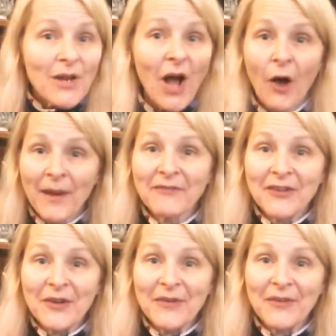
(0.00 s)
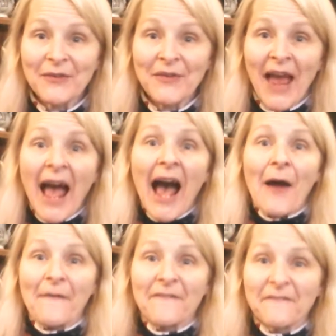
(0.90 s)
all we have to do is use
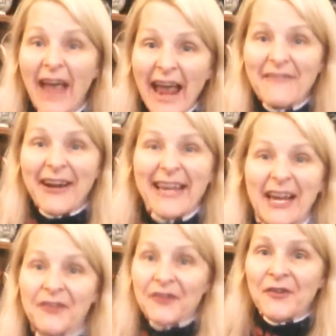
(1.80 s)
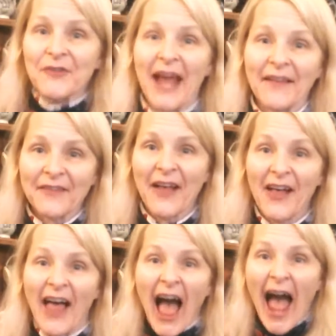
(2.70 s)
our favorite kitchen
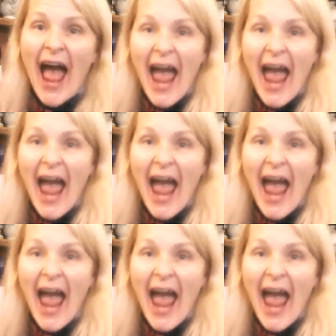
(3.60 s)
utensil,